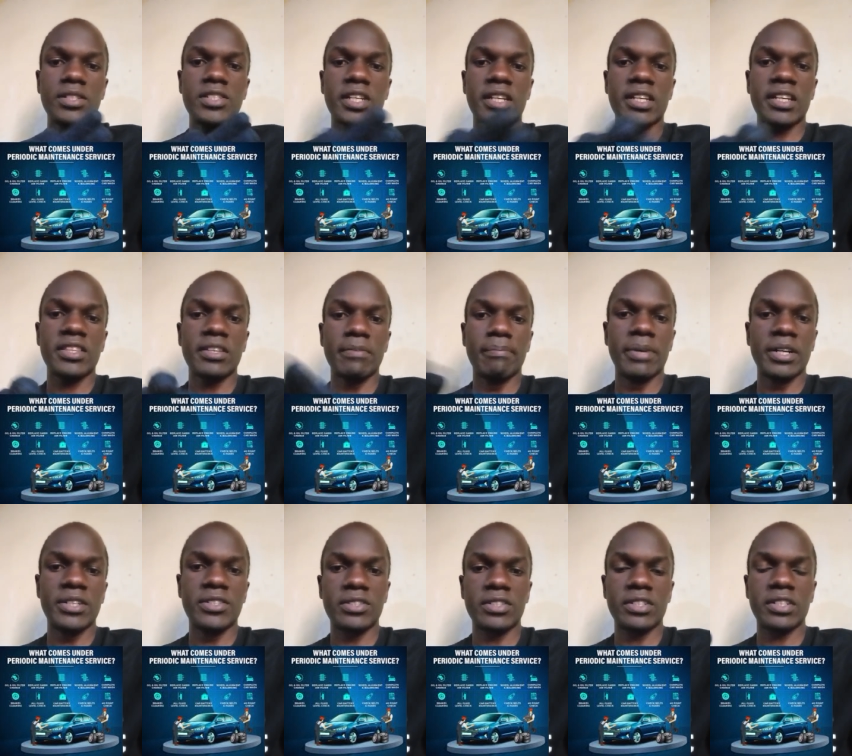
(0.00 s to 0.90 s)
checking the
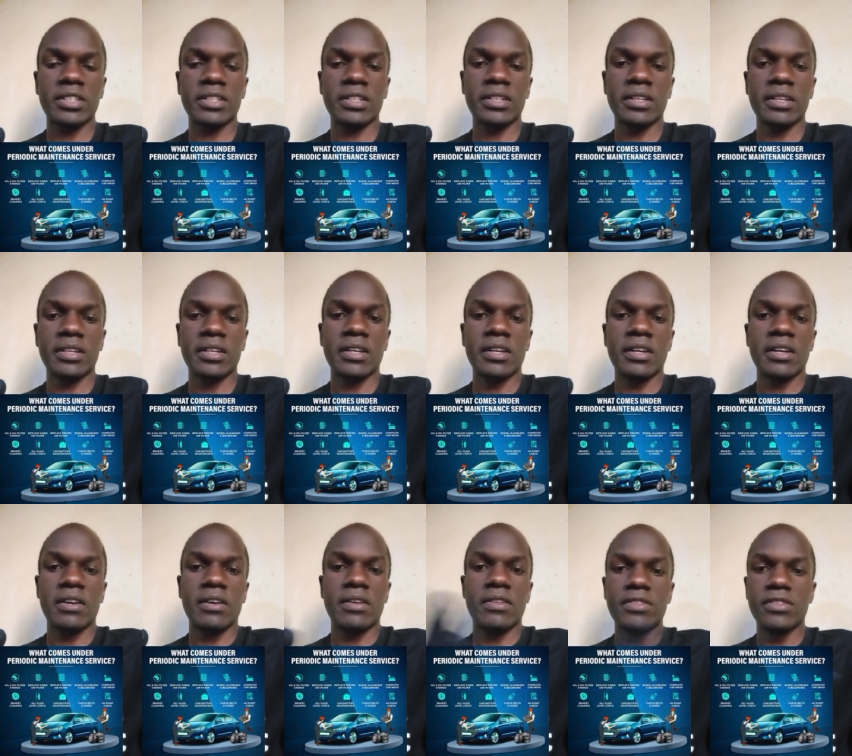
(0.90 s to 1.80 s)
battery,
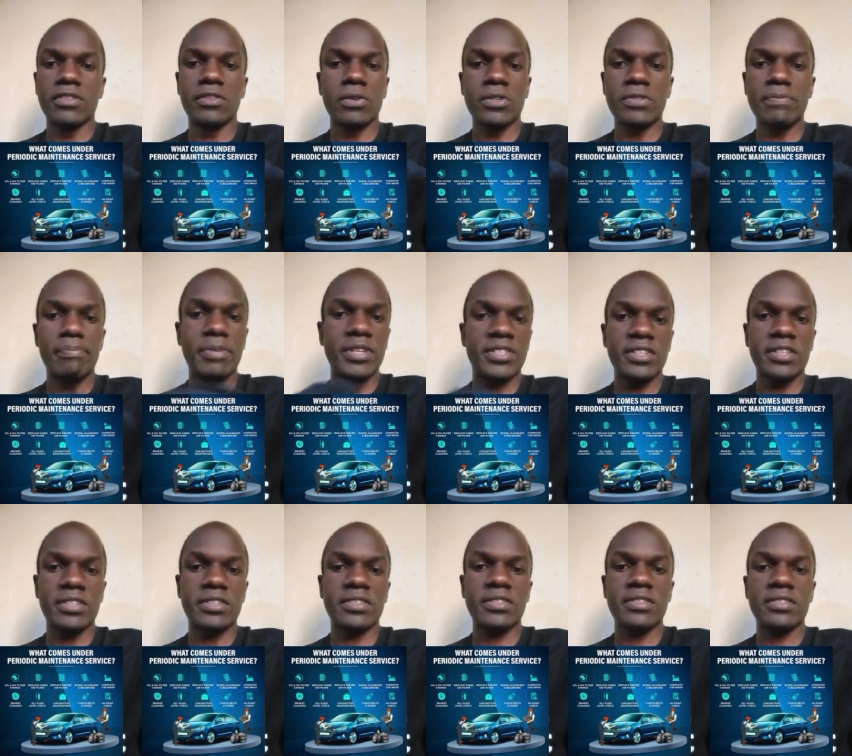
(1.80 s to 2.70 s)
those
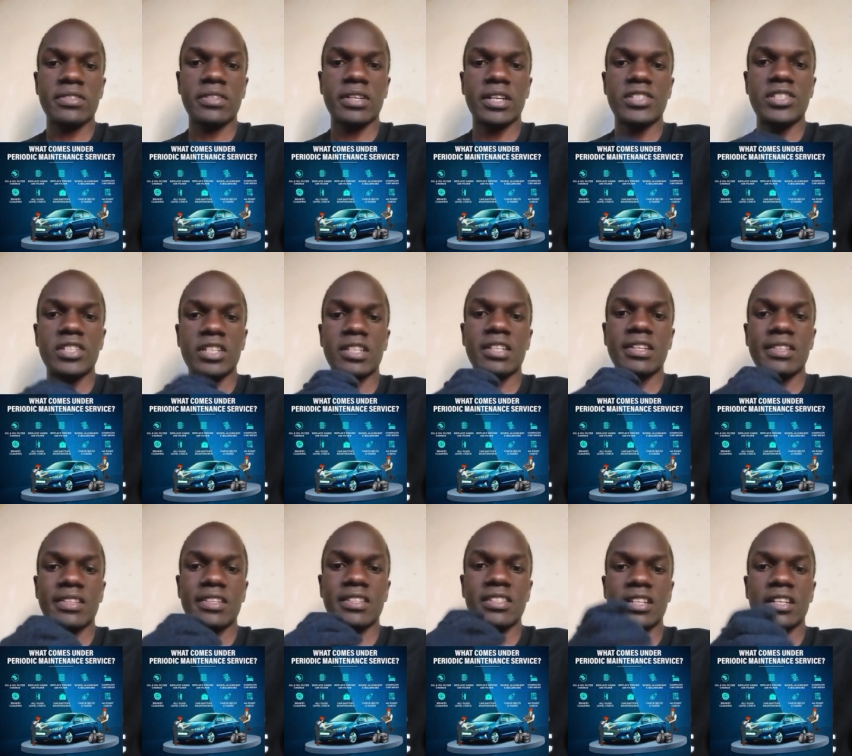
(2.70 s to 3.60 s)
basics,
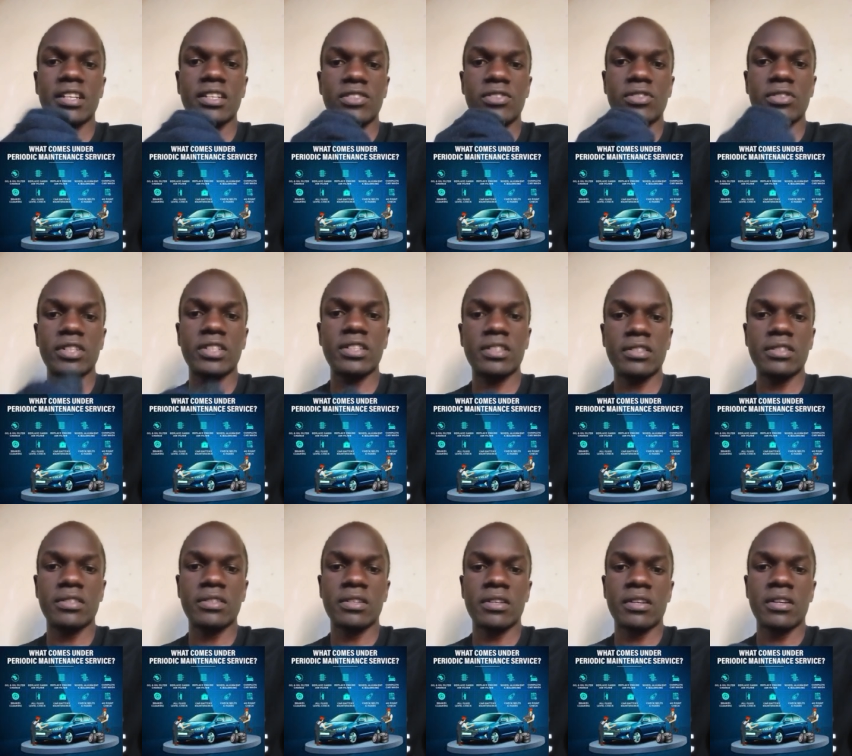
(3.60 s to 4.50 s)
checking the tire
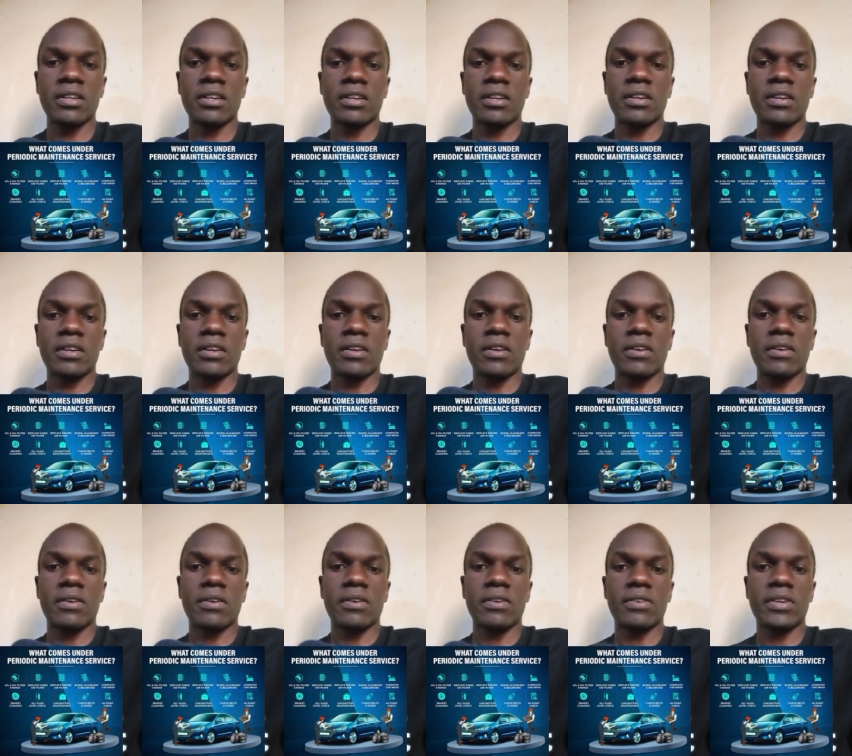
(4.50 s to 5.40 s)
treads,
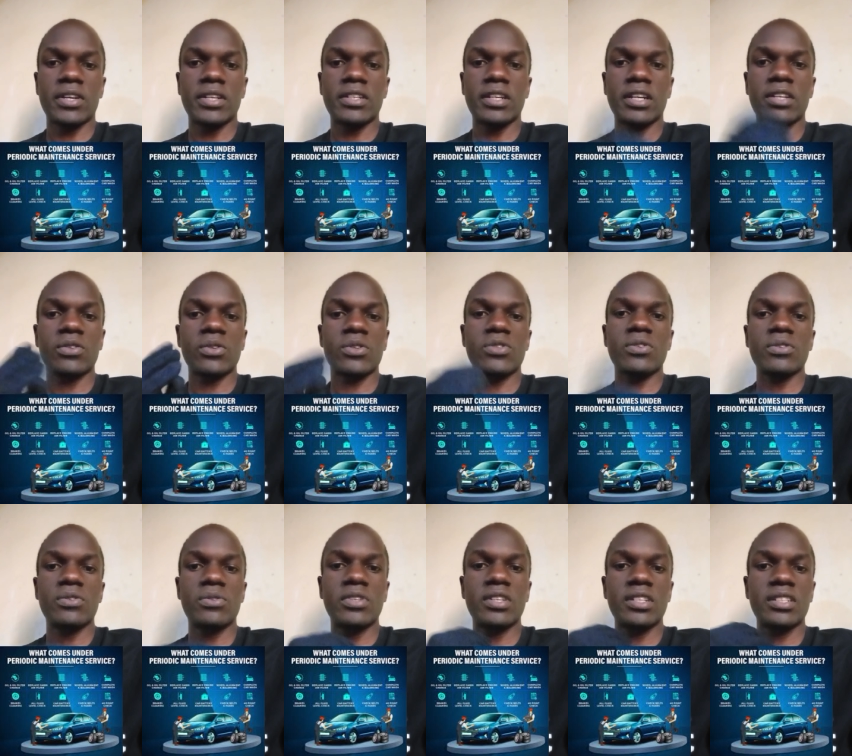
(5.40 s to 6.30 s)
right? And
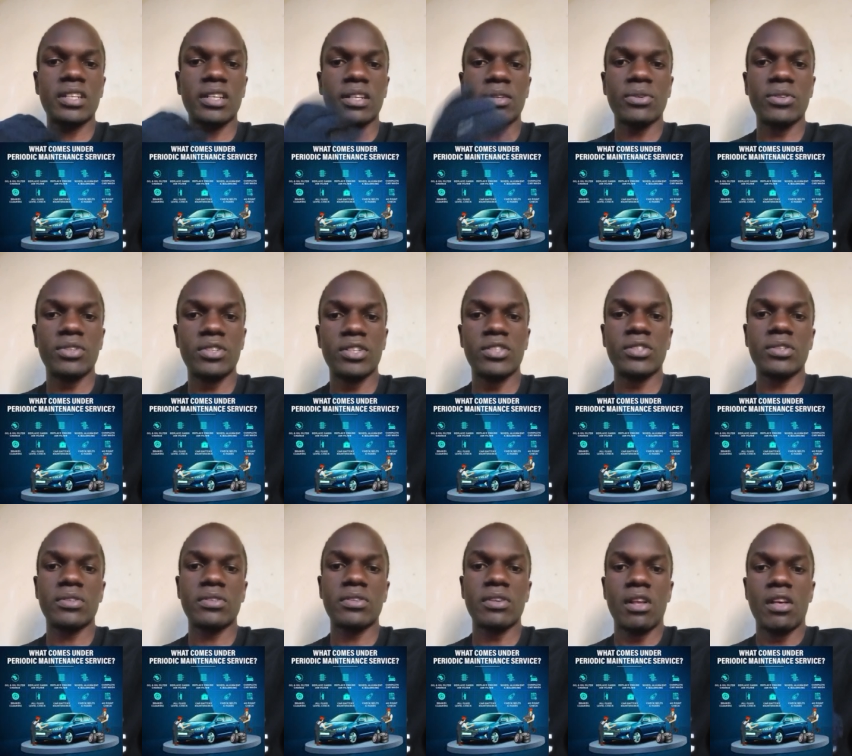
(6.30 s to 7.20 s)
also doing tire
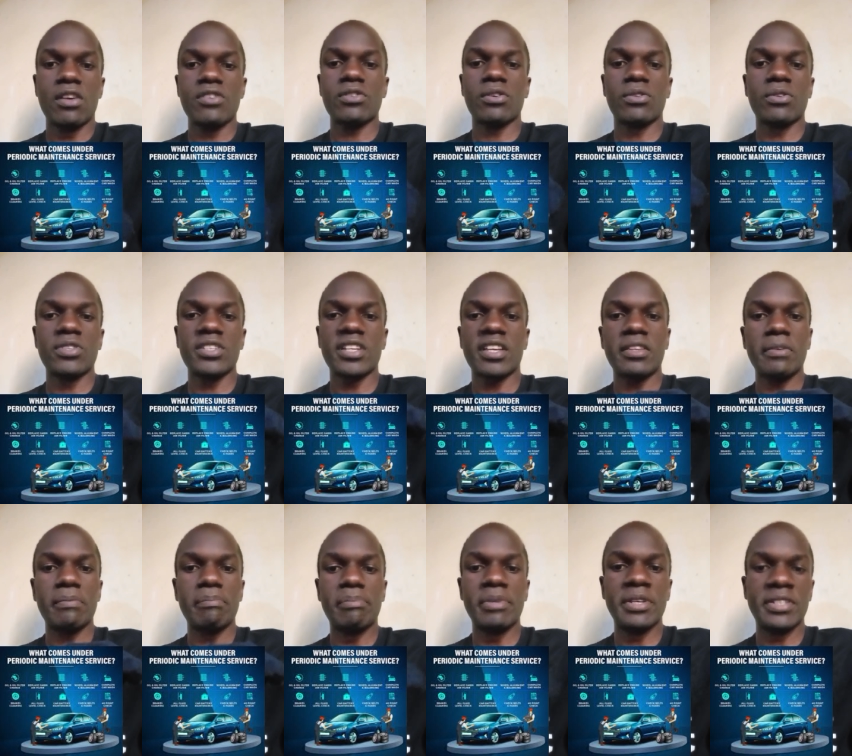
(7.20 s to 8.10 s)
rotation. So those are
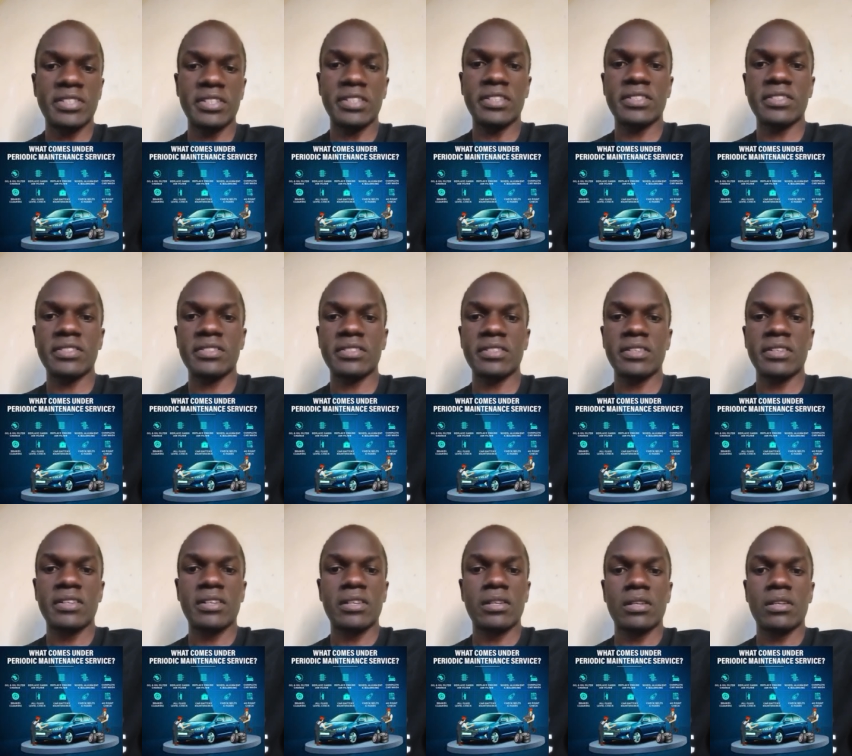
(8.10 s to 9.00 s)
the basics.
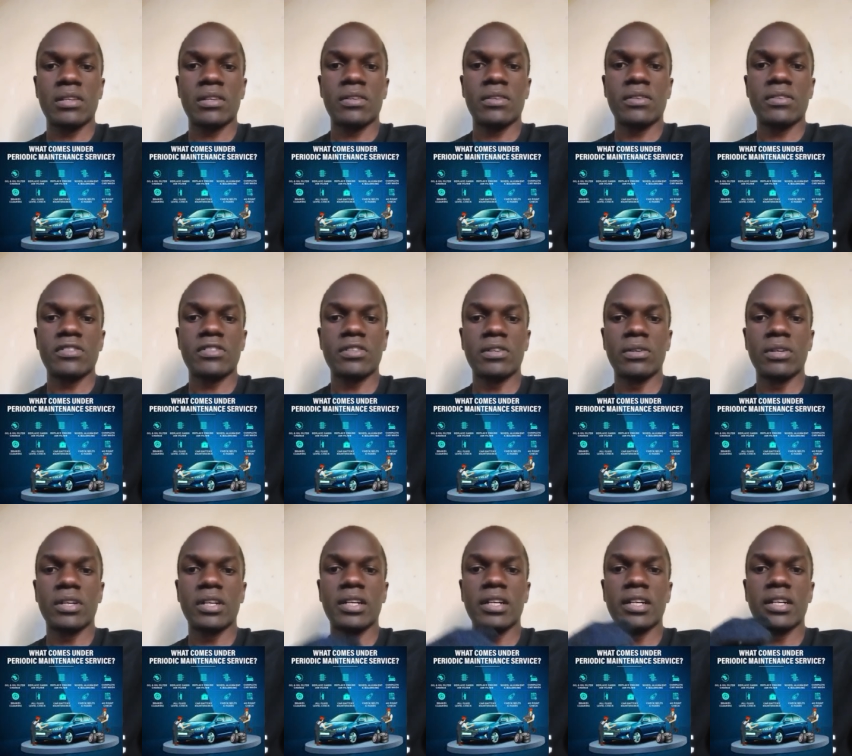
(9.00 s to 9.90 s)

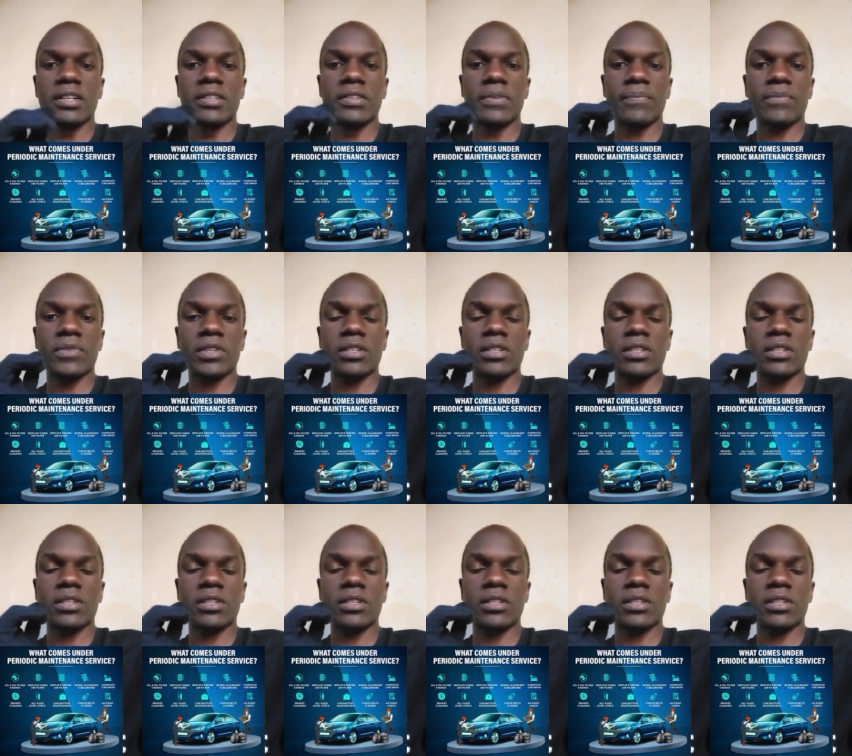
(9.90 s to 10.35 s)
So